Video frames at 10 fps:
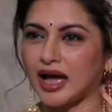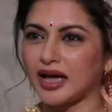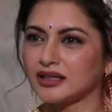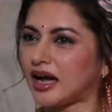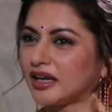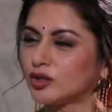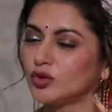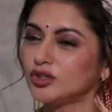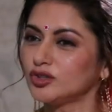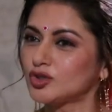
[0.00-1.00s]
And I
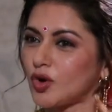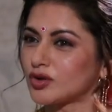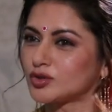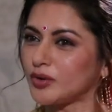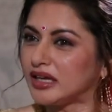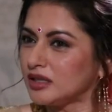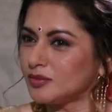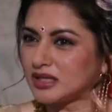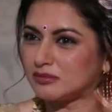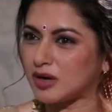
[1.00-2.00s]
couldn't talk to
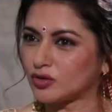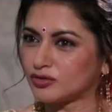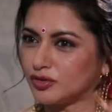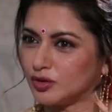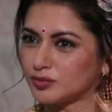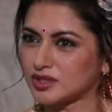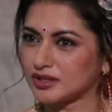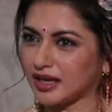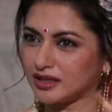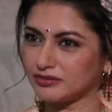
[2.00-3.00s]
anyone about films,
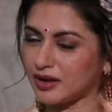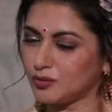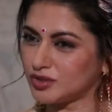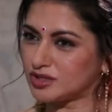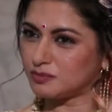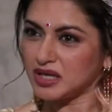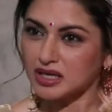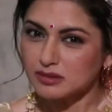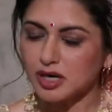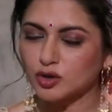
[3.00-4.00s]
and if I would
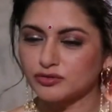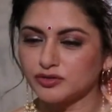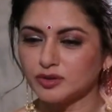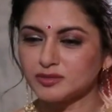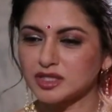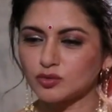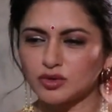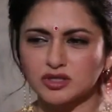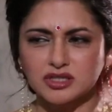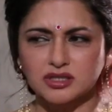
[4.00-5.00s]
speak about films, it
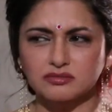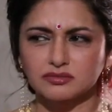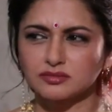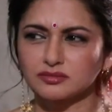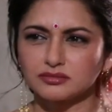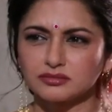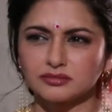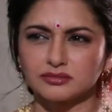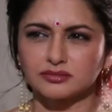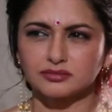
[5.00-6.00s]
was
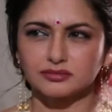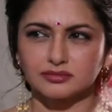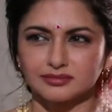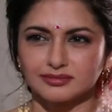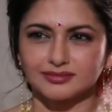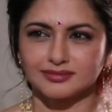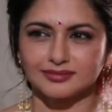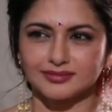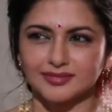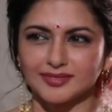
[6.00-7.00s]

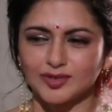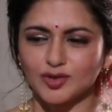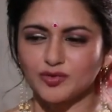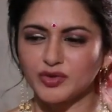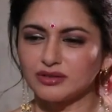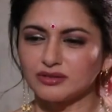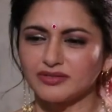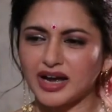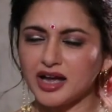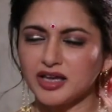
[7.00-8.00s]
you know,
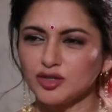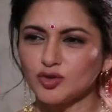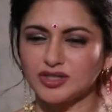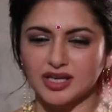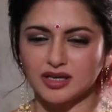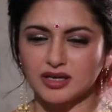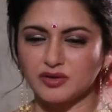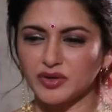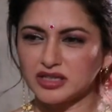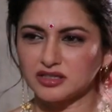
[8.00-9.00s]
why are you taking
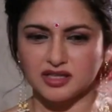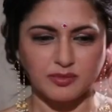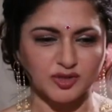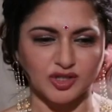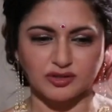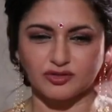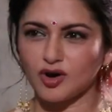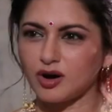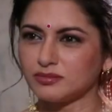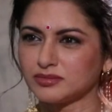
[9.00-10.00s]
away the subject
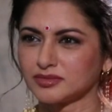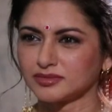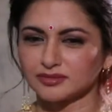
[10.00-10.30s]
from